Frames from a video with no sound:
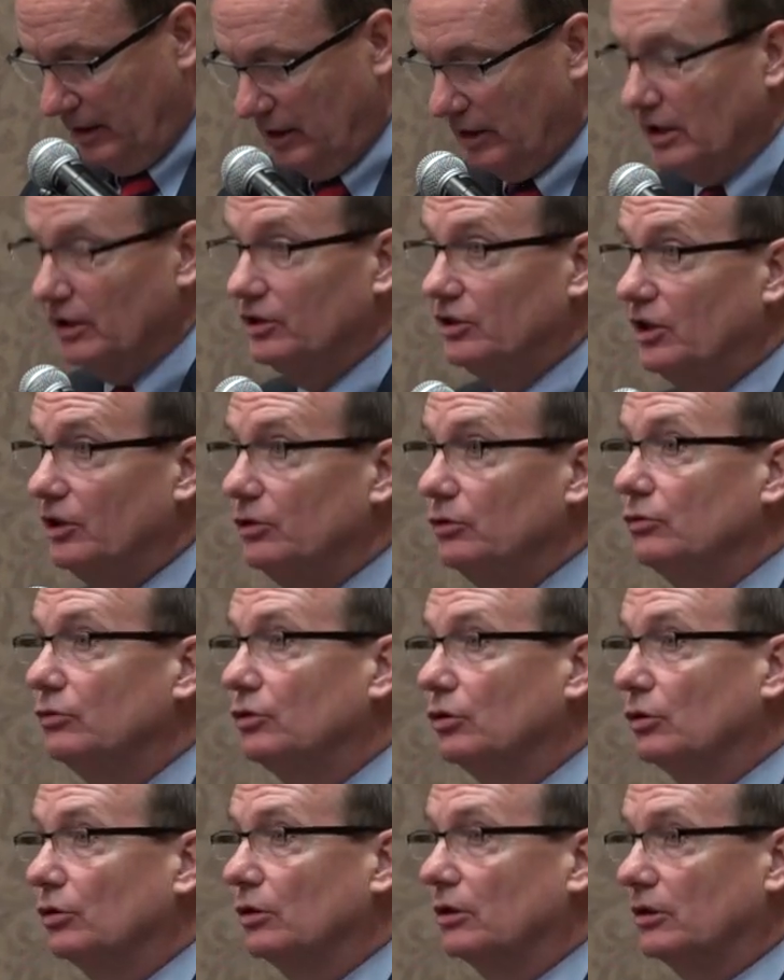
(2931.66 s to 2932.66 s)
Continue
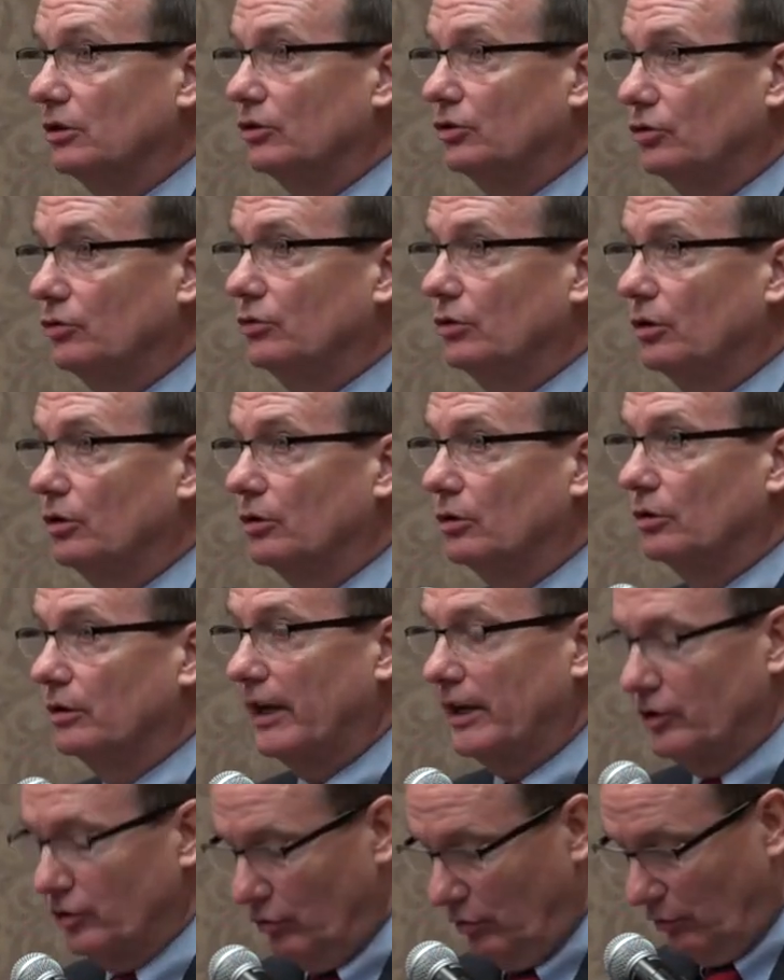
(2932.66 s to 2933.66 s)
to look to her
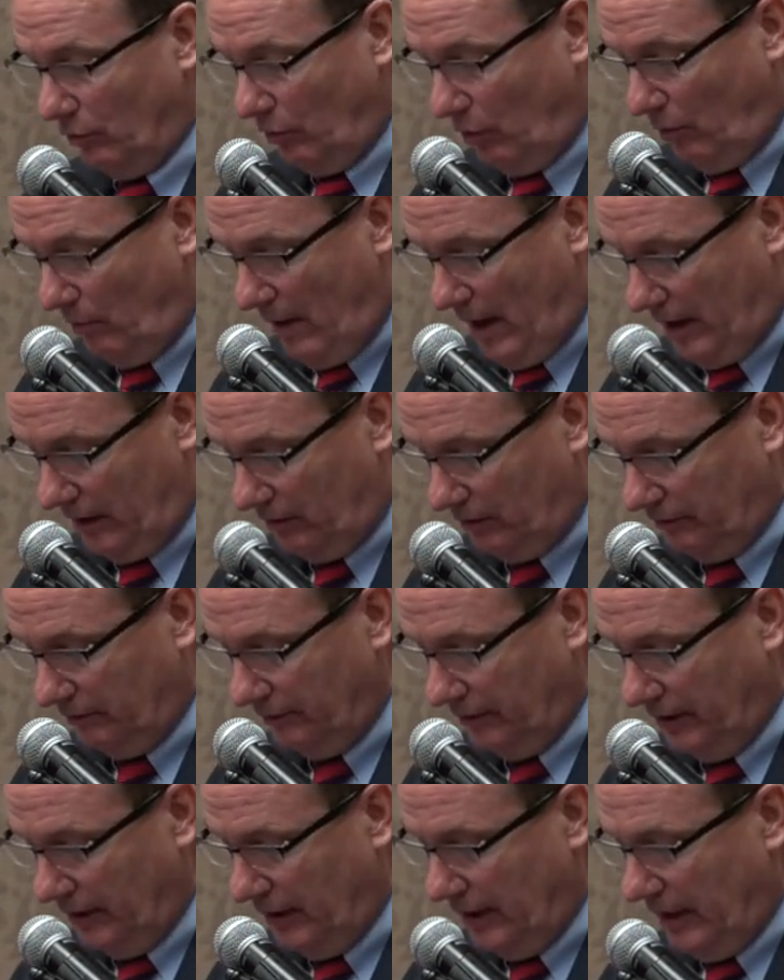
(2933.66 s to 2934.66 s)
as your role model,
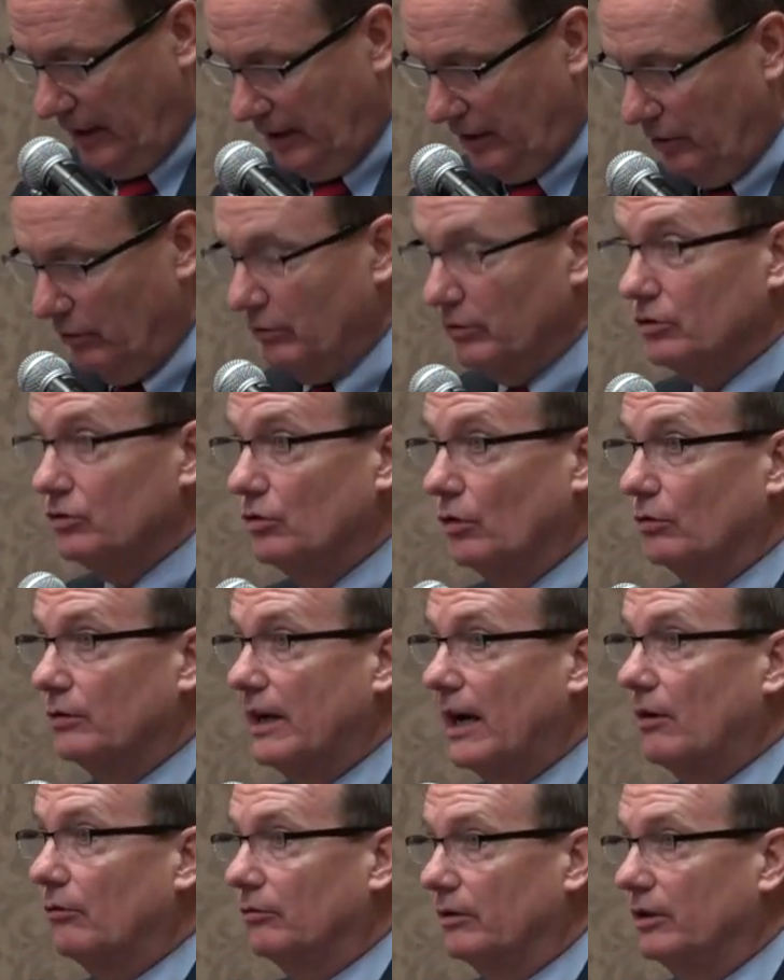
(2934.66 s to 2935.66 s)
and there is no
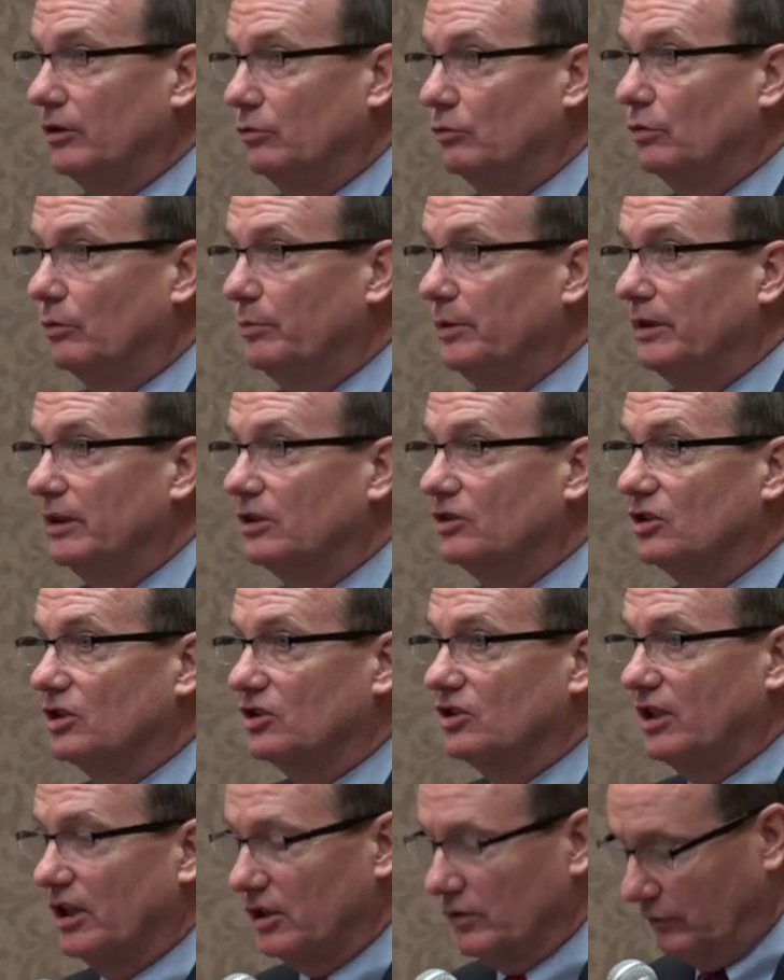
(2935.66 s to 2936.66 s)
doubt that you will be a
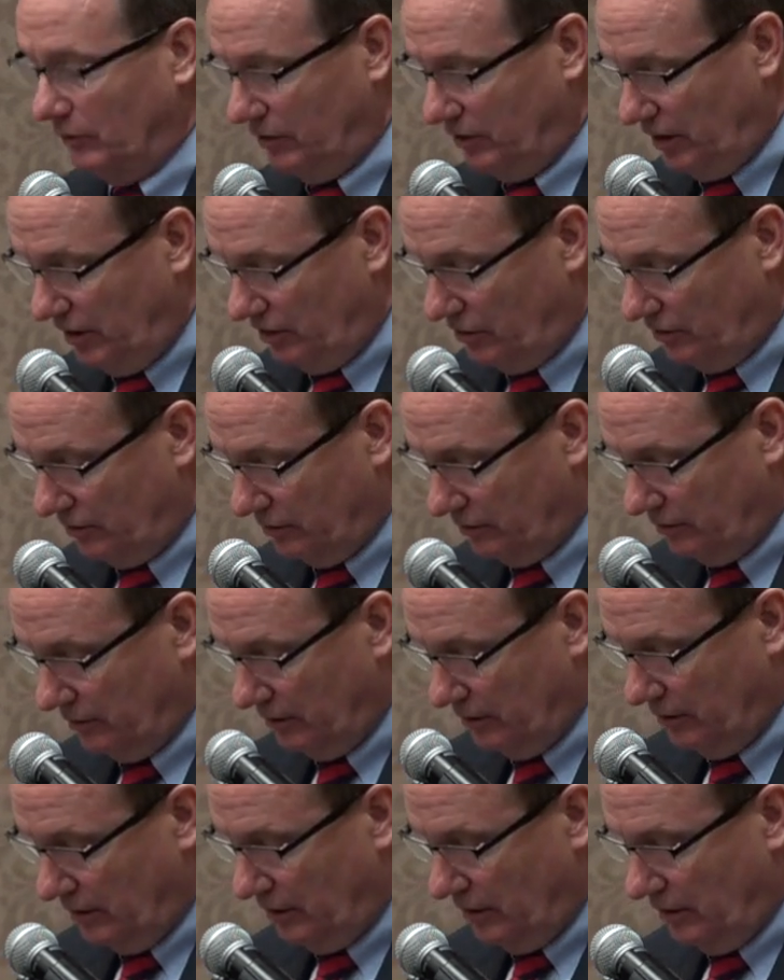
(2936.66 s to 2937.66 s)
successful teacher.
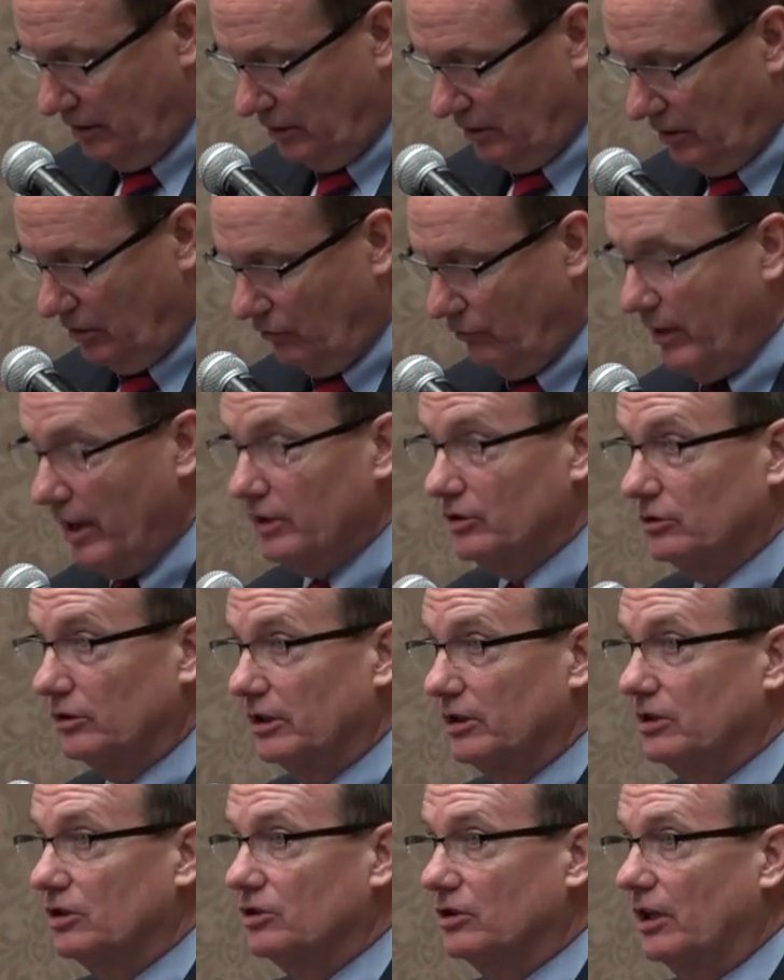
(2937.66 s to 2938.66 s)

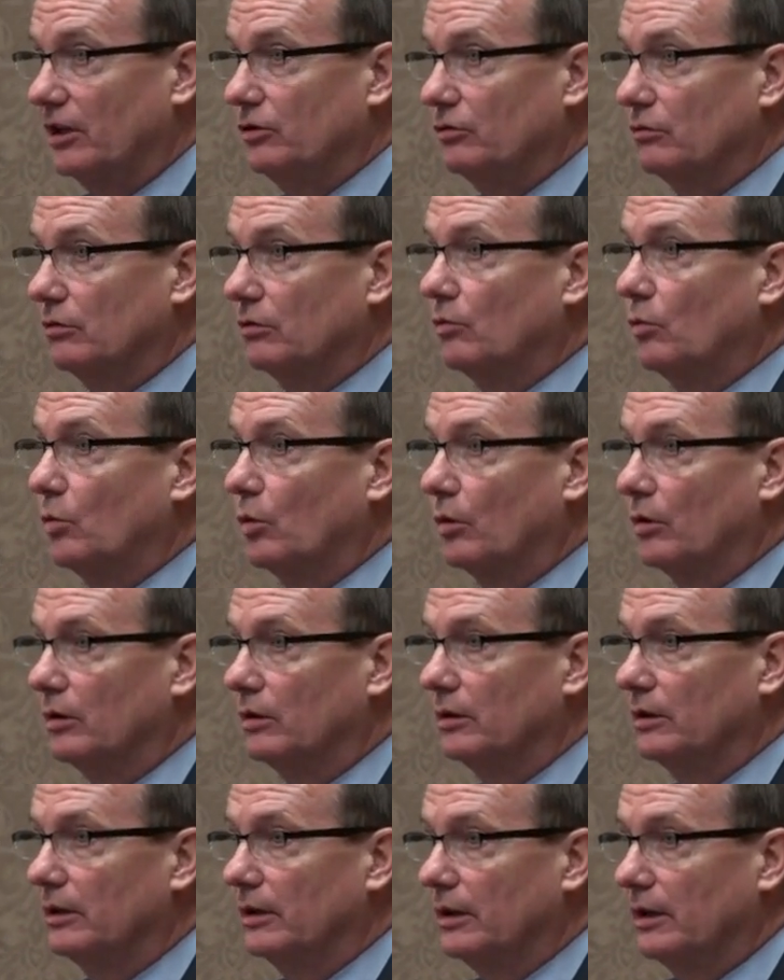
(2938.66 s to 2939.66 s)
Congratulations on your award,
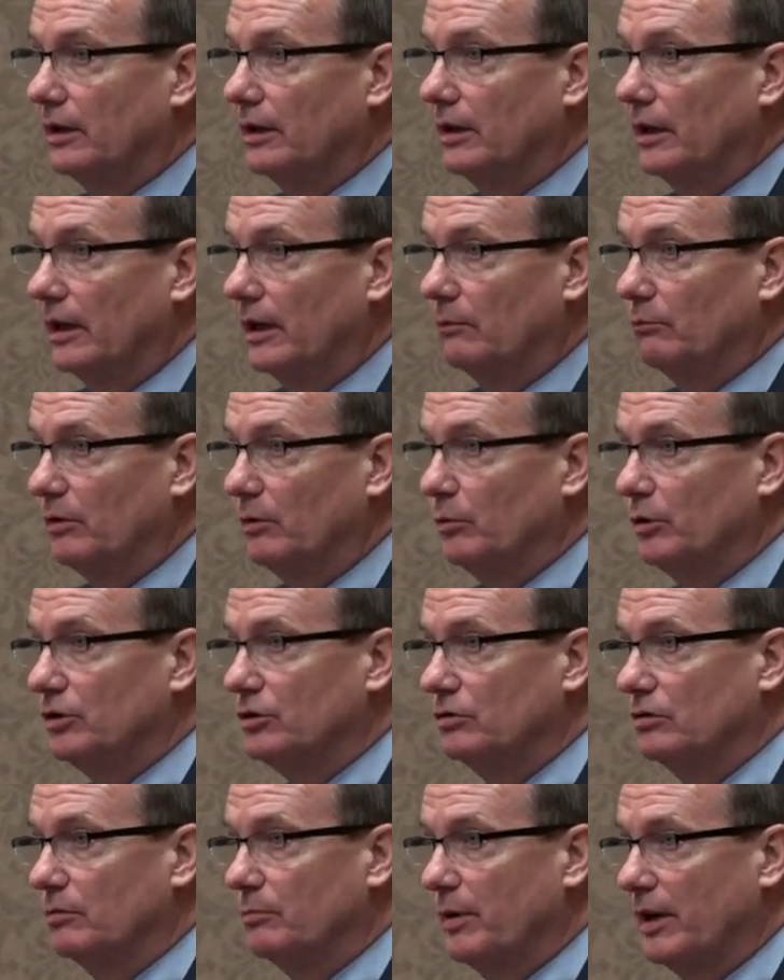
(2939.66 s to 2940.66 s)
and we wish
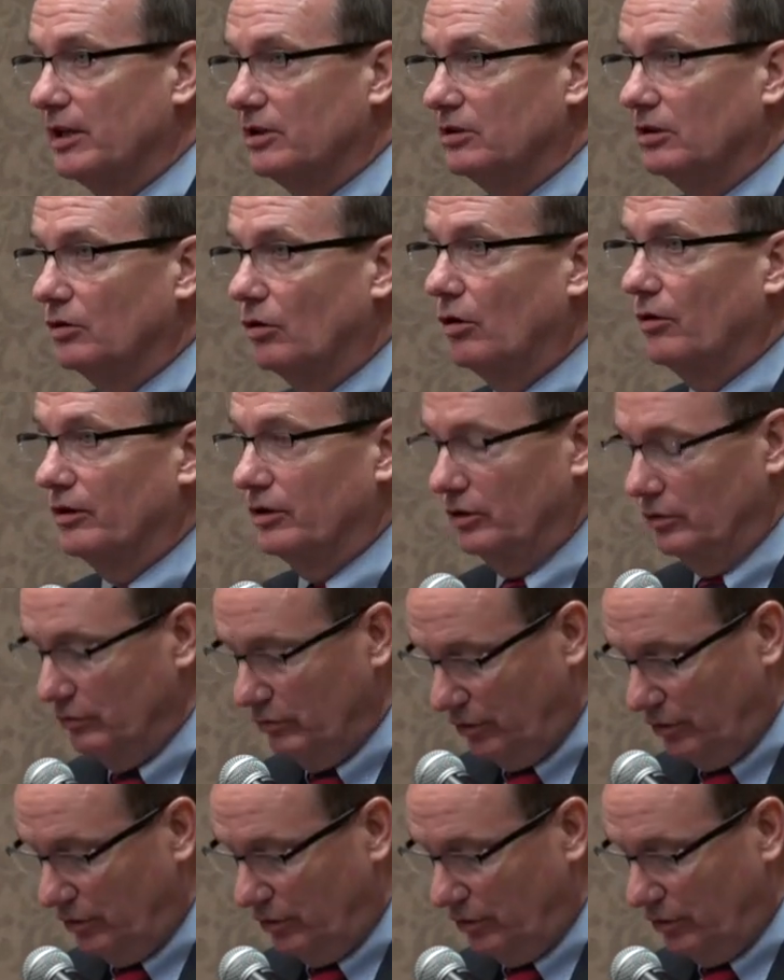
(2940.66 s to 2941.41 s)
you the best in all that you